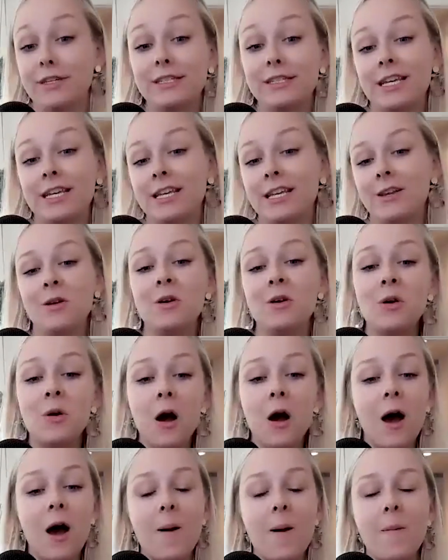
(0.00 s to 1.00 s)
listen.
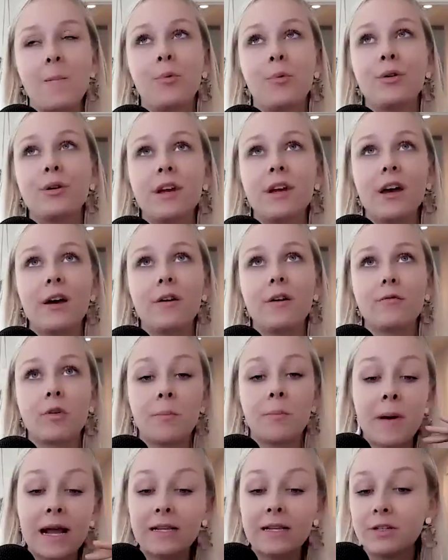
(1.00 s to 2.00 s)
Put a
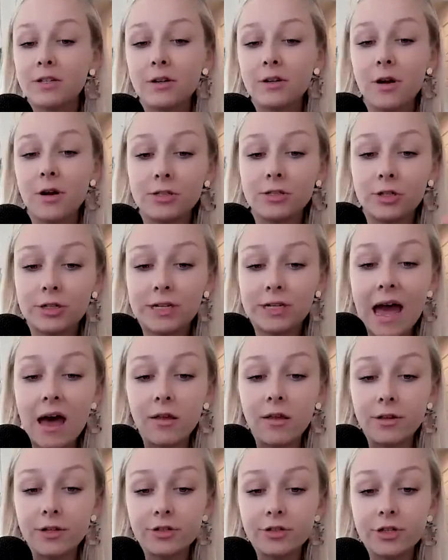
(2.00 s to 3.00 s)
reminder on your
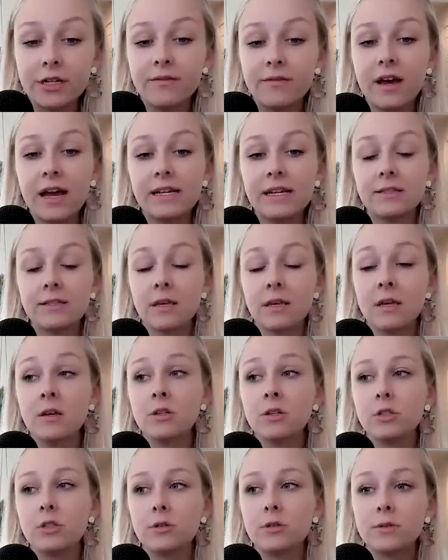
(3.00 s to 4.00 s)
calendar invites.
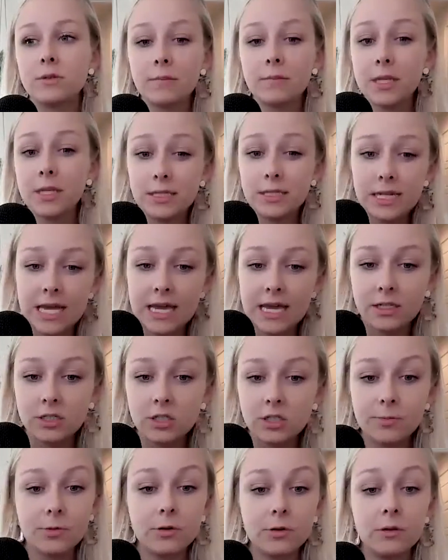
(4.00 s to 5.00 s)
Do something
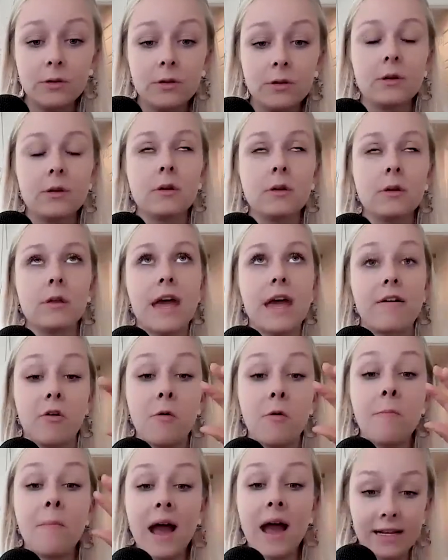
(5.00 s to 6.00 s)
tangible that
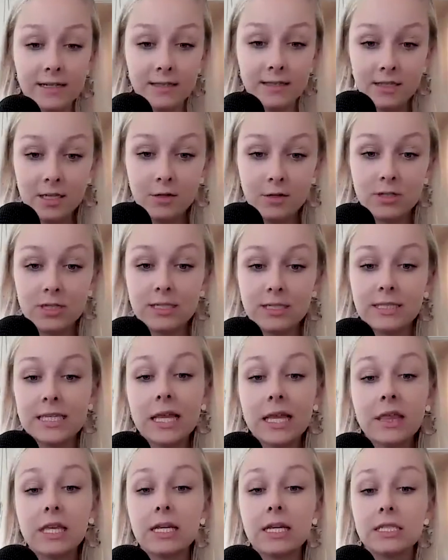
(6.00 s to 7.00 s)
reminds you to
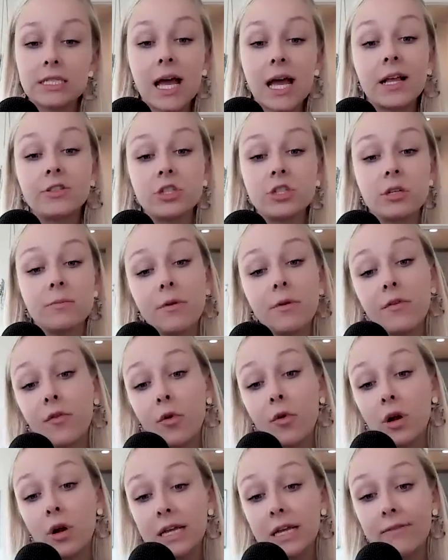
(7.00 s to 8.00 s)
set the intention
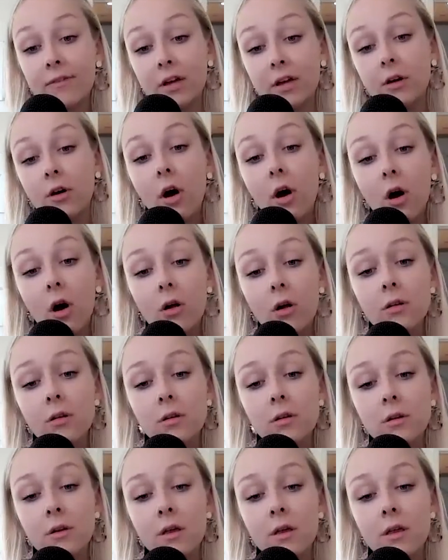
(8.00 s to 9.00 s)
before a given call,
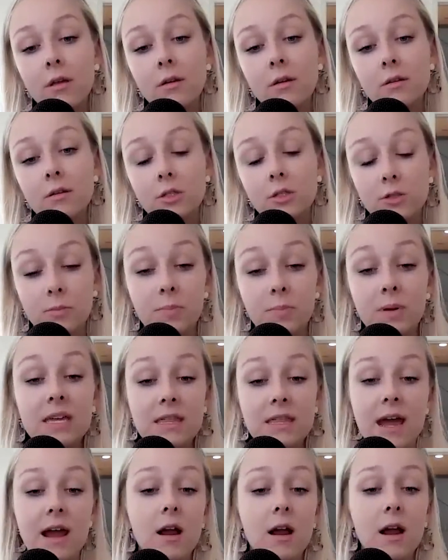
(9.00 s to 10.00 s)
to be
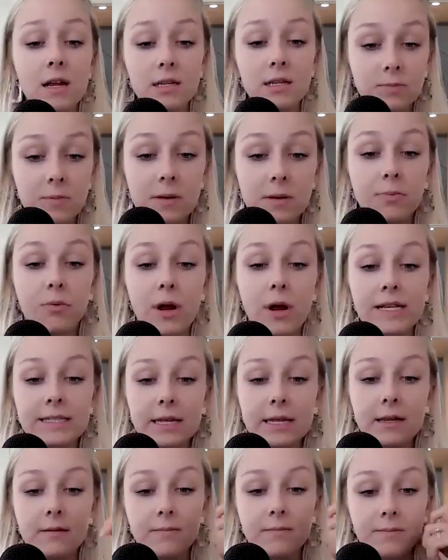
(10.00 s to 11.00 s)
there and to be
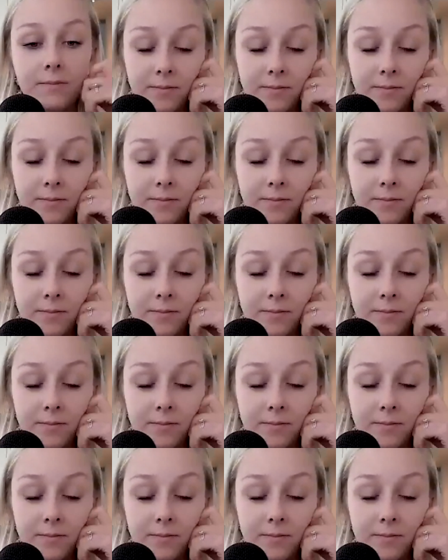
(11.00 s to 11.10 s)
present.